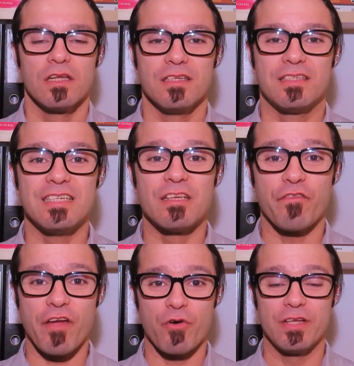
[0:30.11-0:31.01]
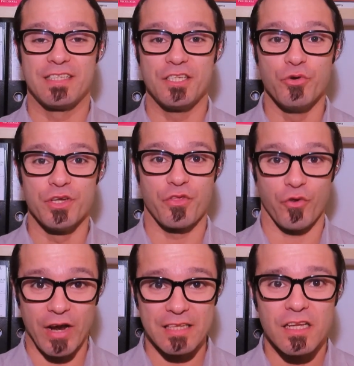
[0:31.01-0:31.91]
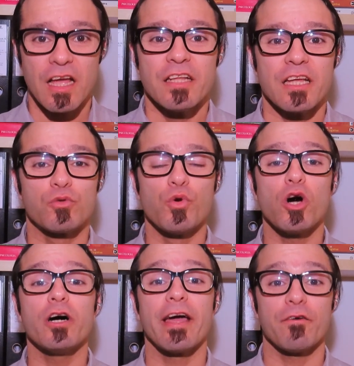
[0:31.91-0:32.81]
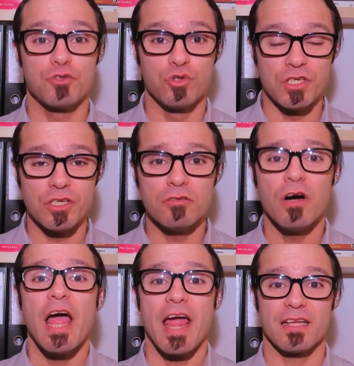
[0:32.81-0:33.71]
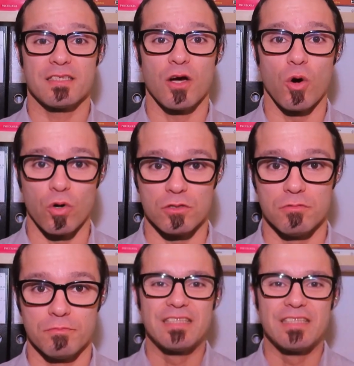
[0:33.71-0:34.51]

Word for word: This is a very serious threat that we all have to deal as a whole.